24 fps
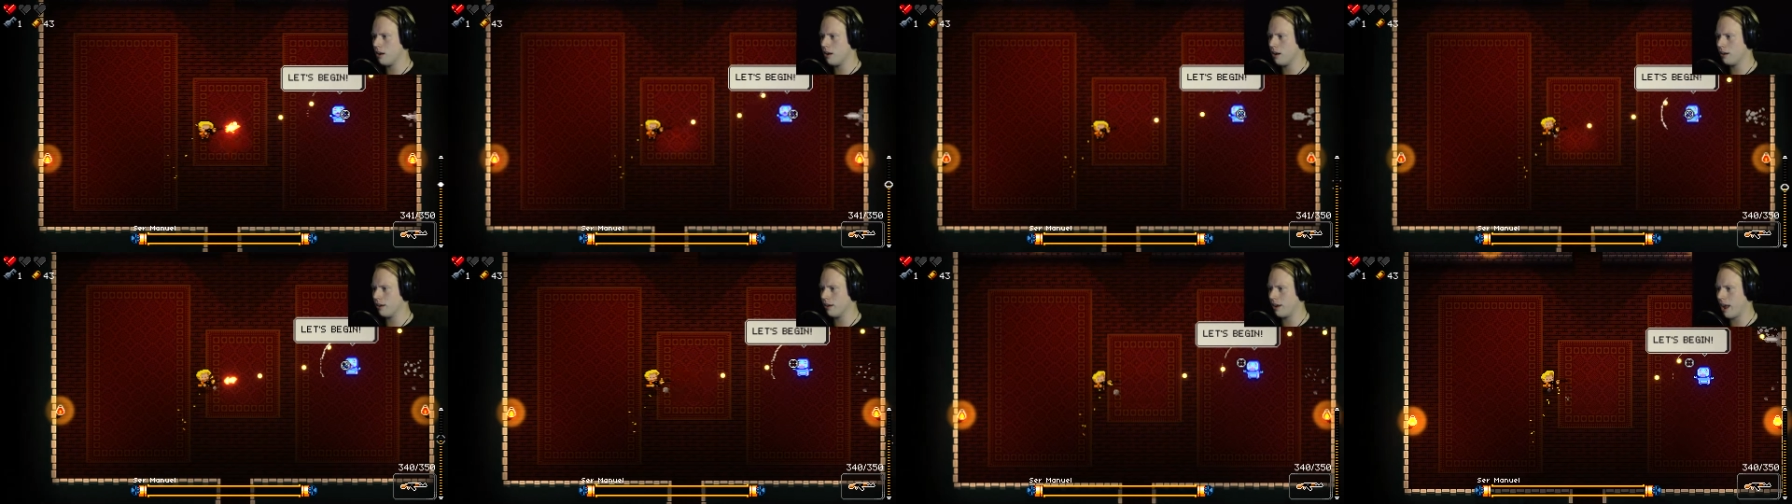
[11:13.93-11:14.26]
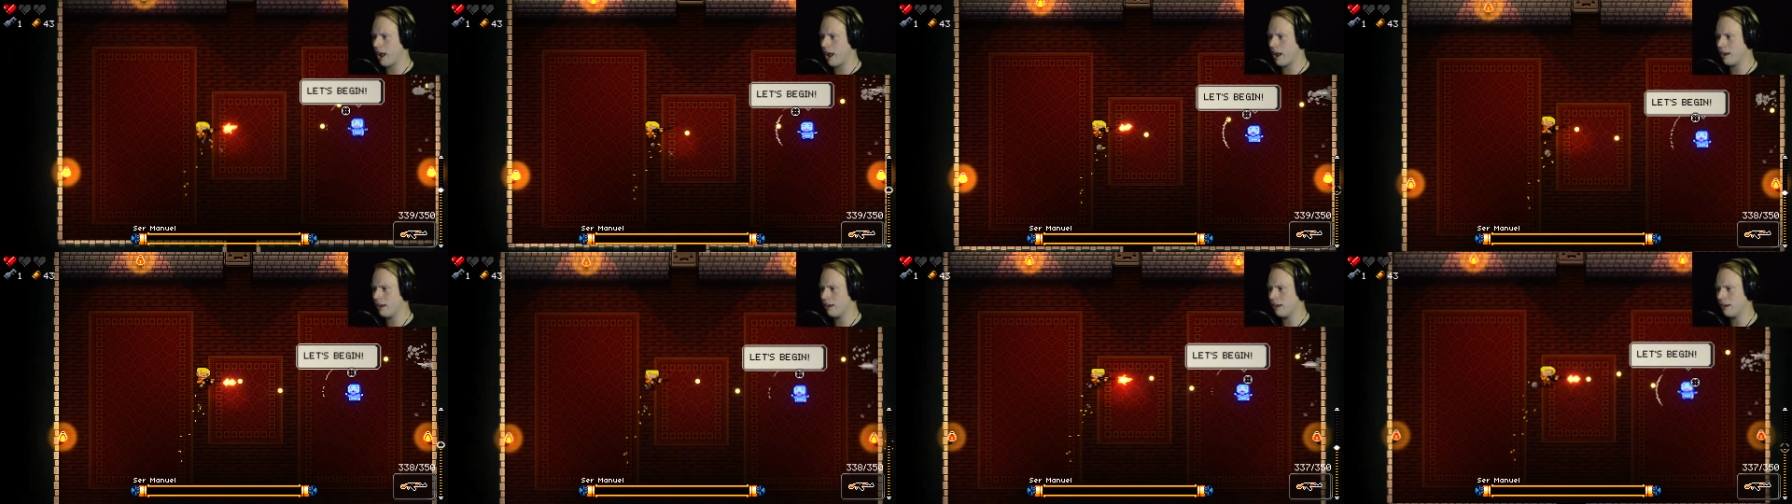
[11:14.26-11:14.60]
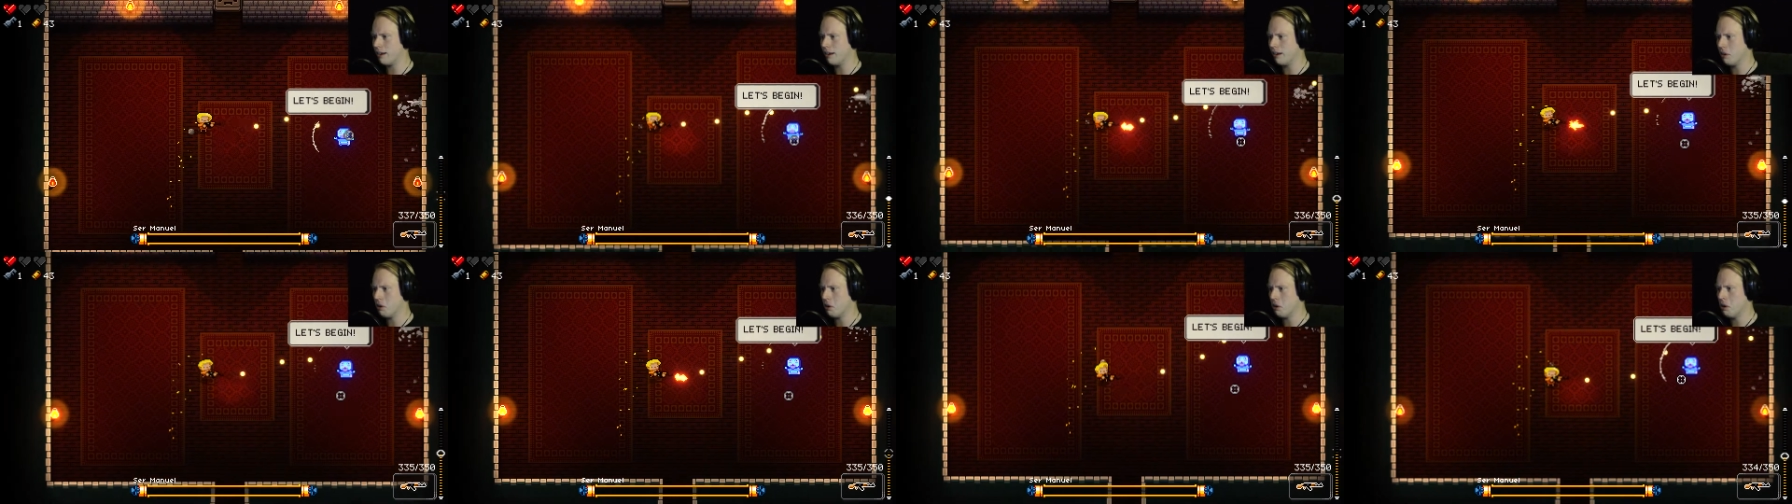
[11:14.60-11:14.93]
Okay.
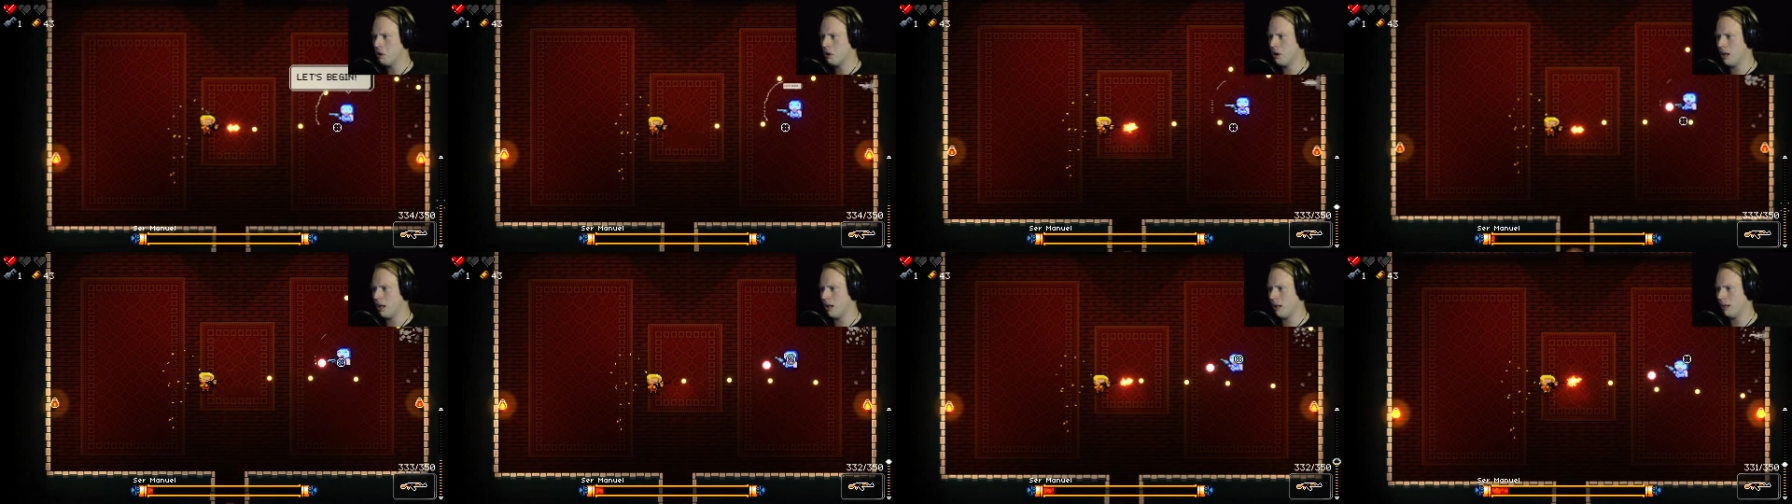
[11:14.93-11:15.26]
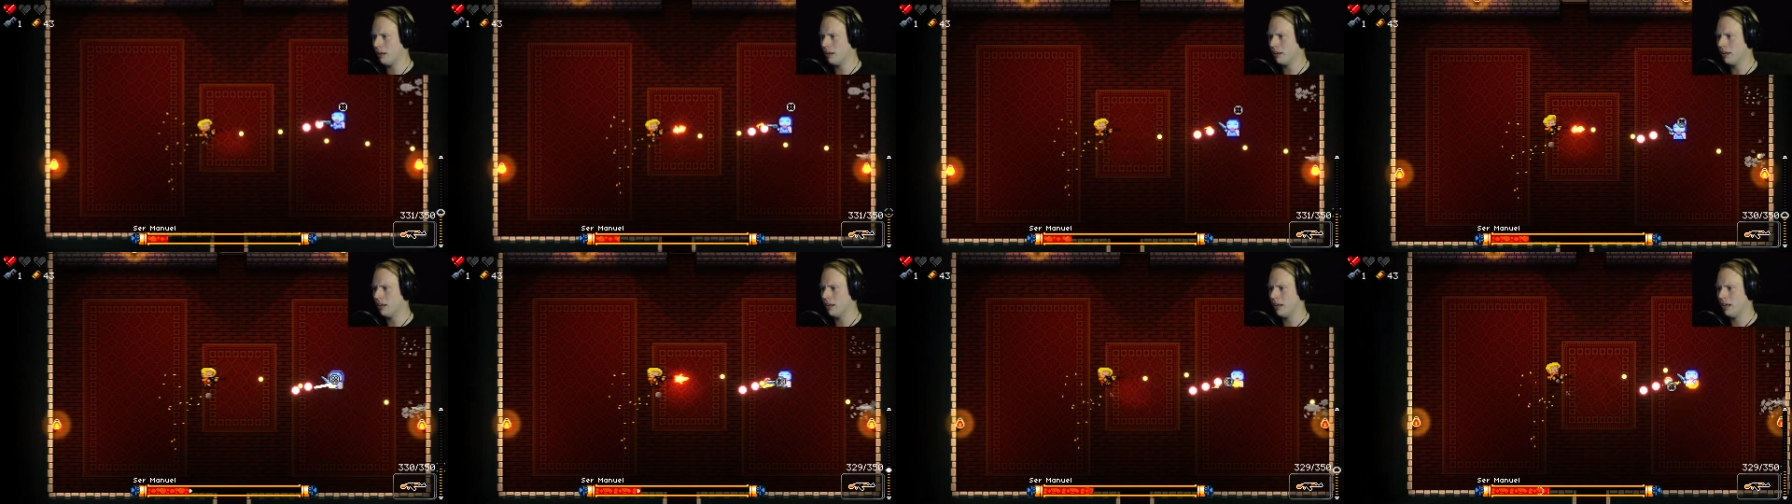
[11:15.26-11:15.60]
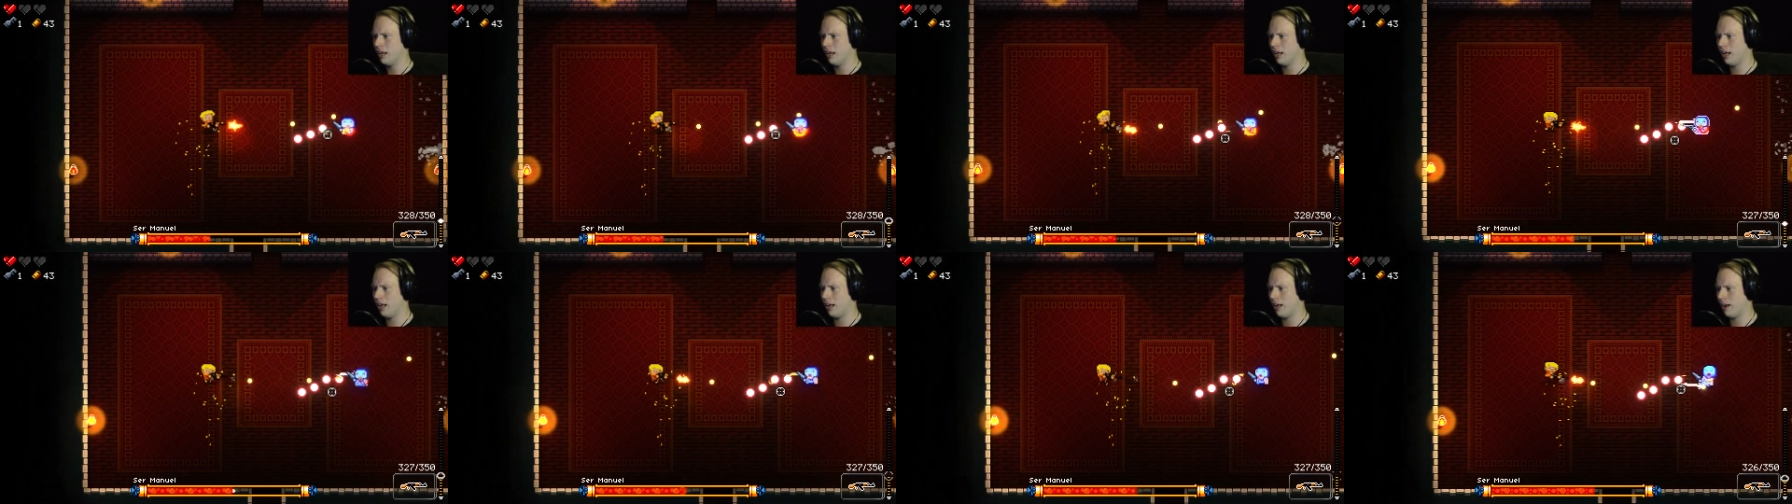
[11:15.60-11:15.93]

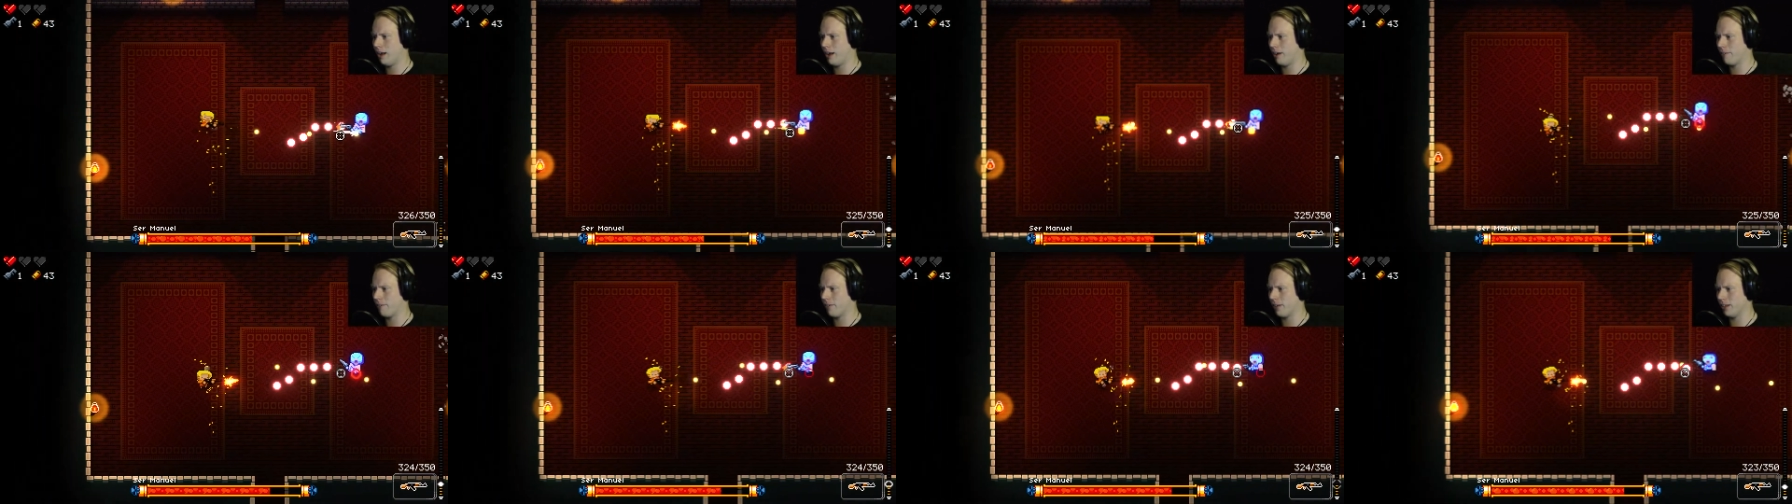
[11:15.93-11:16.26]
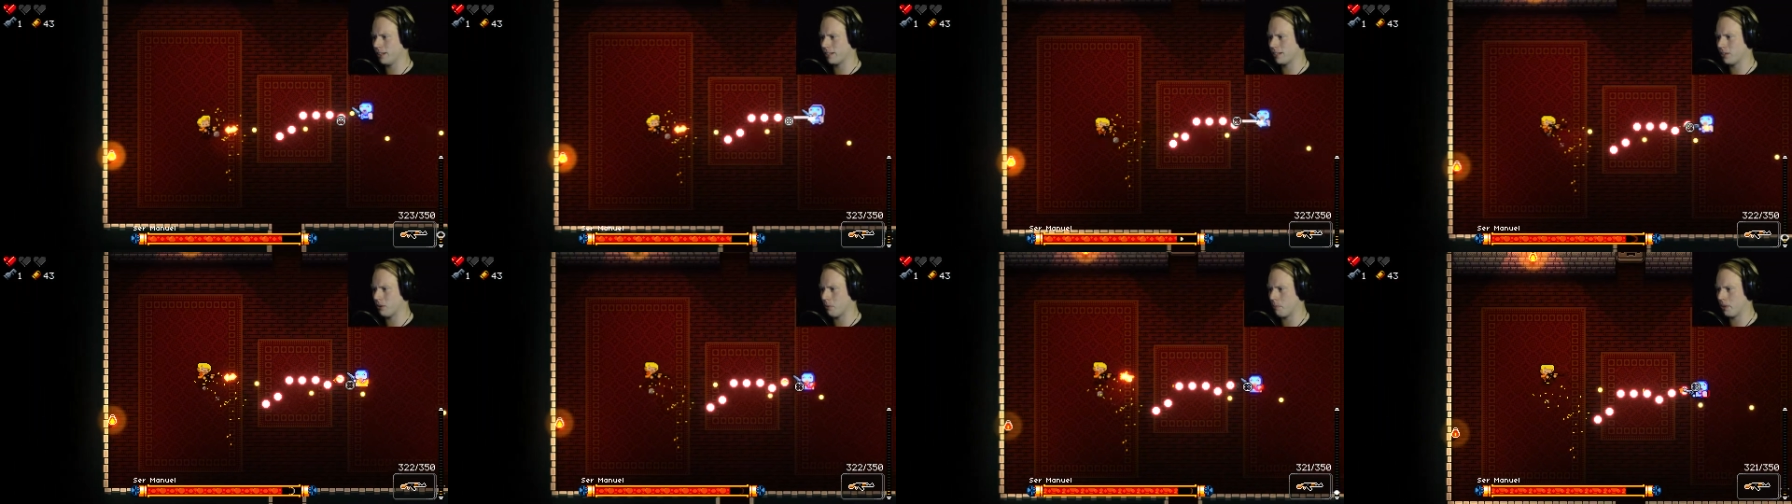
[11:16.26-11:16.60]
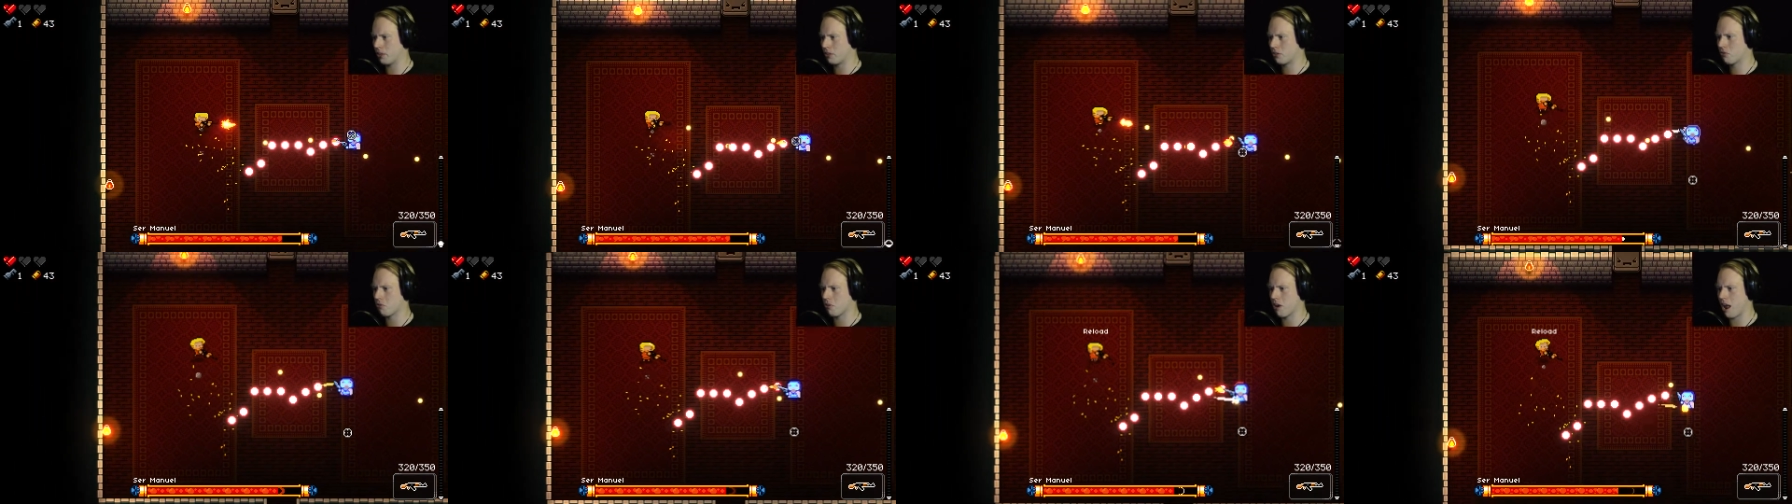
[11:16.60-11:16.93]
Oh, I feel so
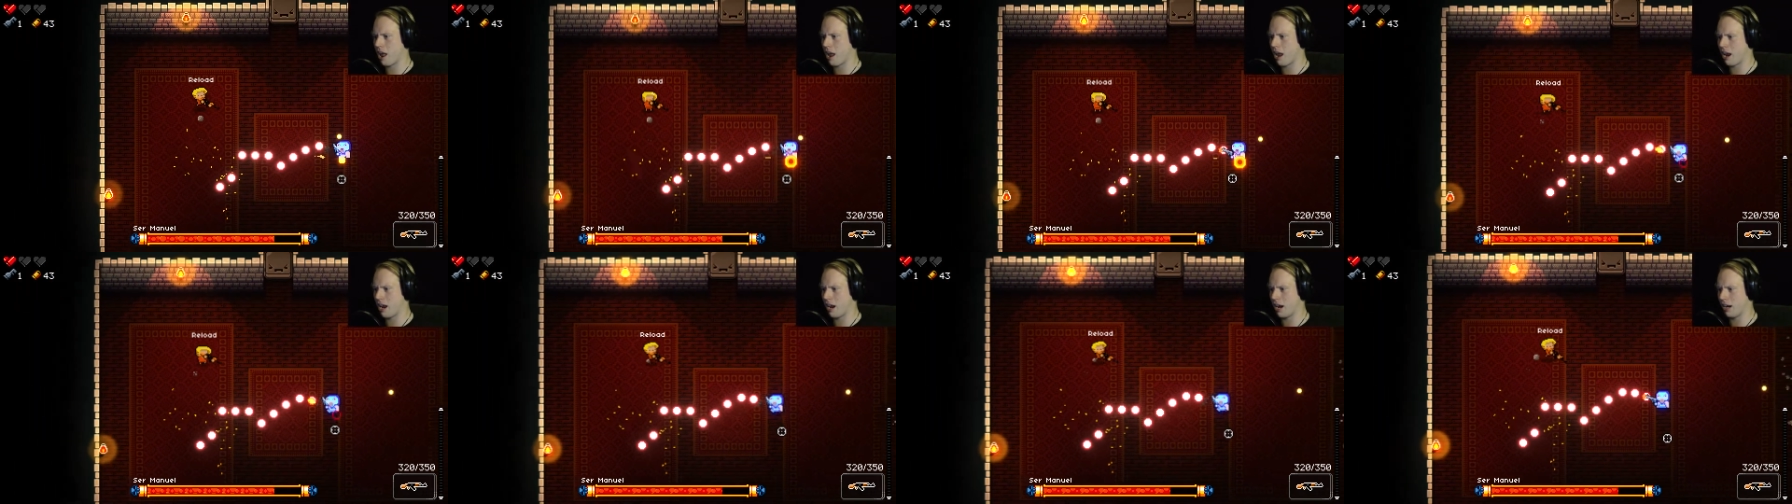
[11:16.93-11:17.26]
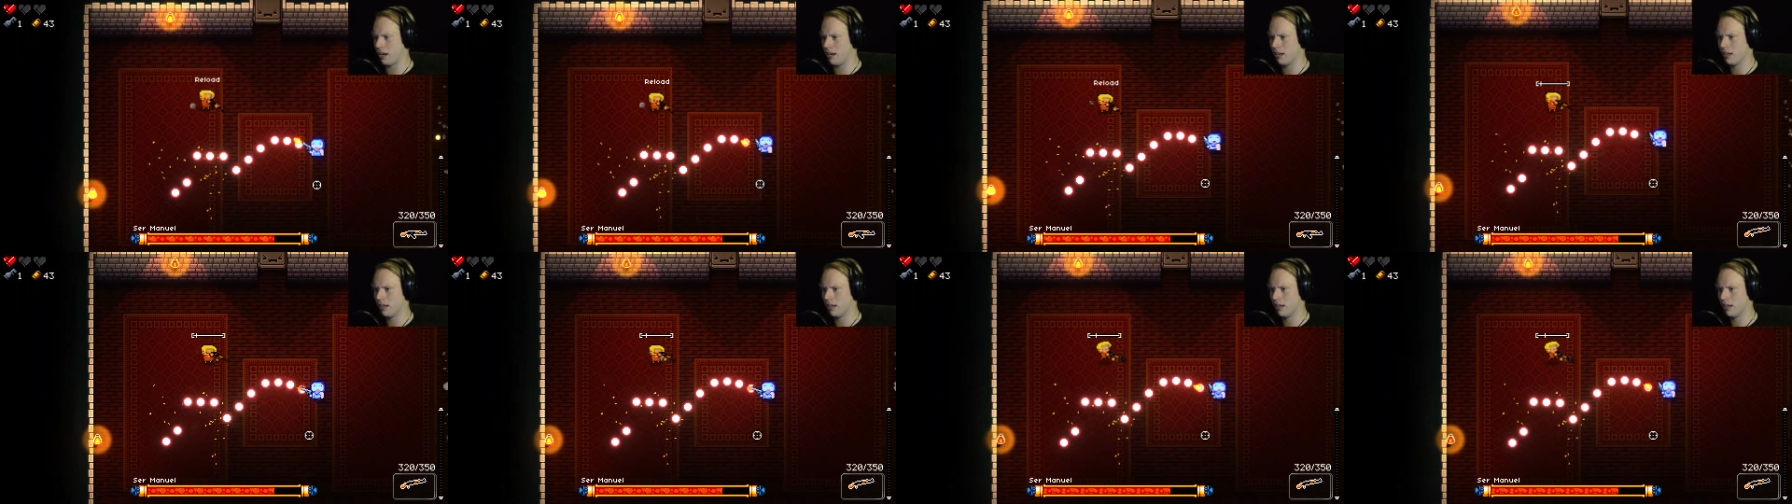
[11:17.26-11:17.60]
betrayed.